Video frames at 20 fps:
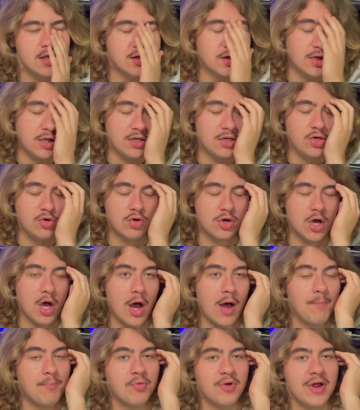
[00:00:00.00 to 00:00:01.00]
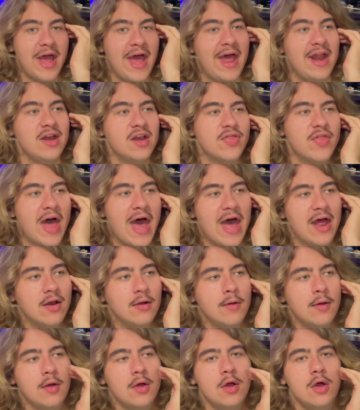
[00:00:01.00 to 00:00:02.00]
Can you comprehend that?
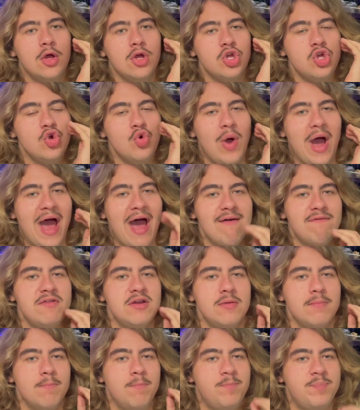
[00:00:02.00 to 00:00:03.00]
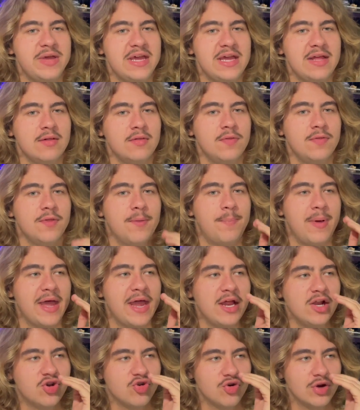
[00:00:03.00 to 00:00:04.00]
You haven't beaten the
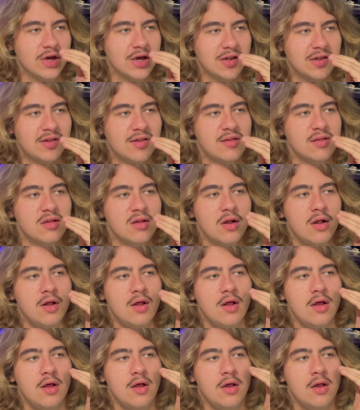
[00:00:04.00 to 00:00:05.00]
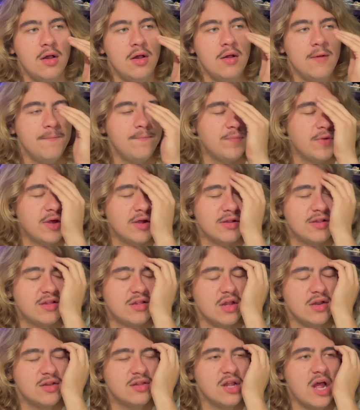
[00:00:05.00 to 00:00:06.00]
Patriots
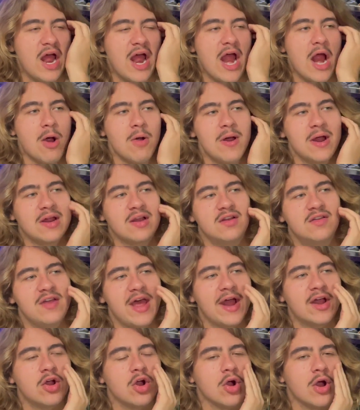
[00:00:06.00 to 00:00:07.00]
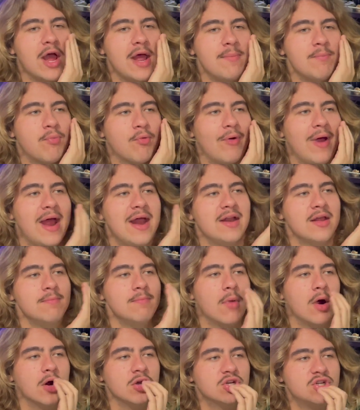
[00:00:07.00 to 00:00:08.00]
since Eric Decker and Brandon
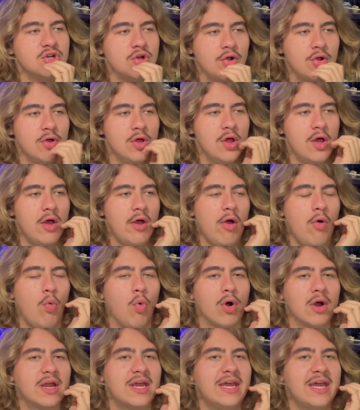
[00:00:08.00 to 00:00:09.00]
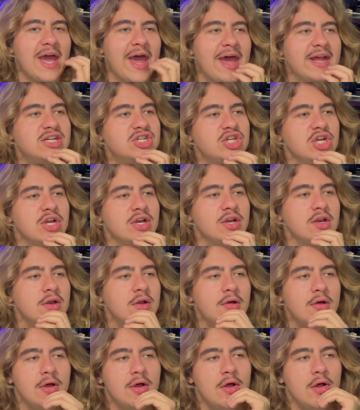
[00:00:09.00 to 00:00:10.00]
Marshall were catching
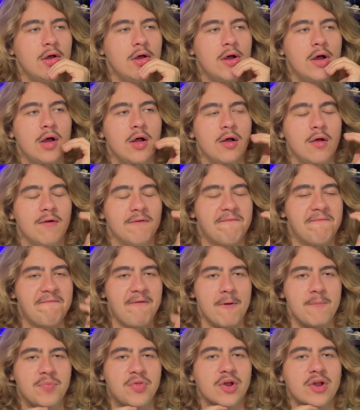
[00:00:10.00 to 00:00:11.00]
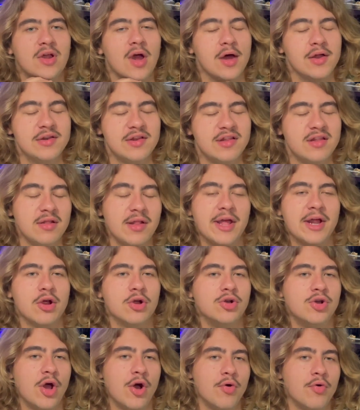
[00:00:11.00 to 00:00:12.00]
from the
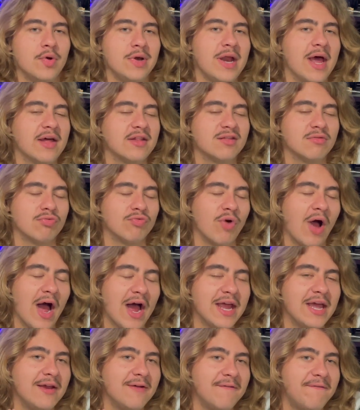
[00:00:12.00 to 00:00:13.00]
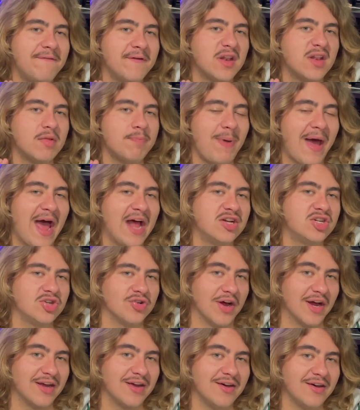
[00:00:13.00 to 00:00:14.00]
gunslinger known as Ryan
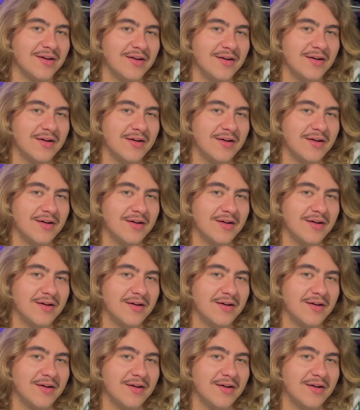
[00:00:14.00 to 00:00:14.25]
Fitzpatrick.